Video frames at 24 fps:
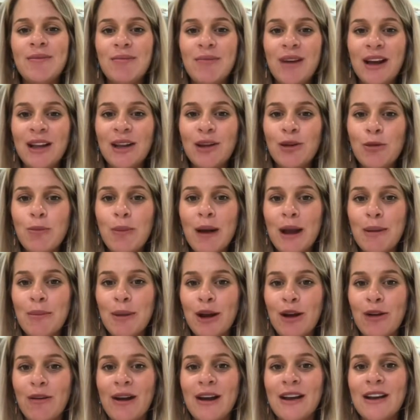my little
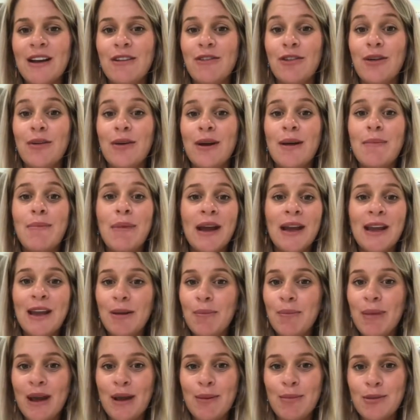baby around everywhere,
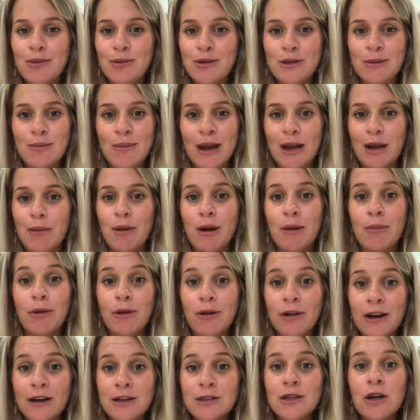begging people to make my
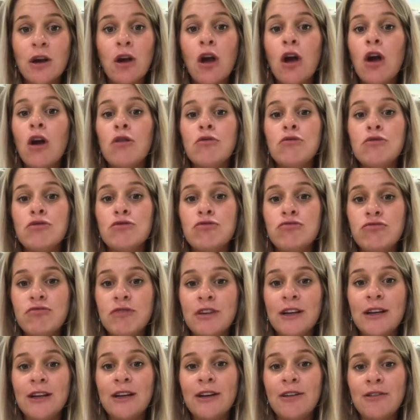product was
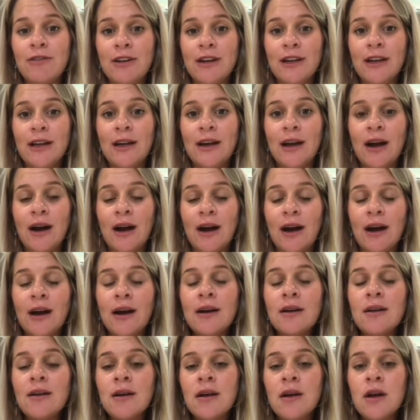really, really
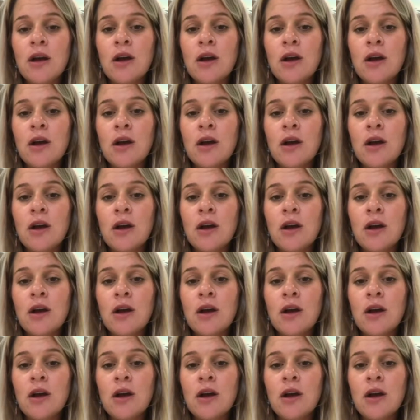hard.